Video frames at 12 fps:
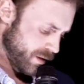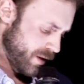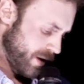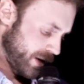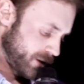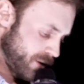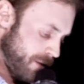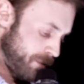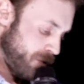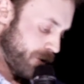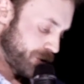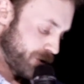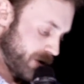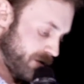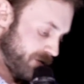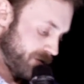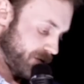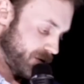I saw a portrait
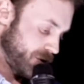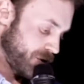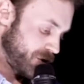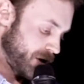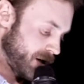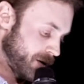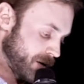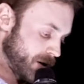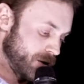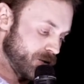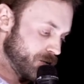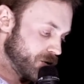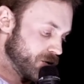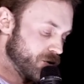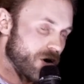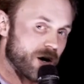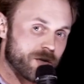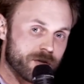of Georgina. Can you
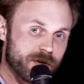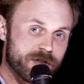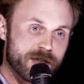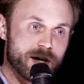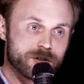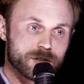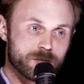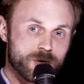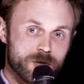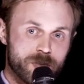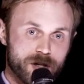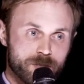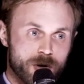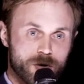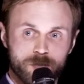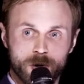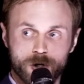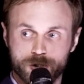draw 1,000 more
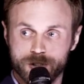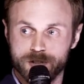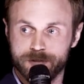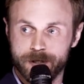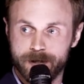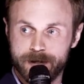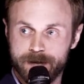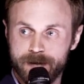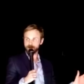portraits of her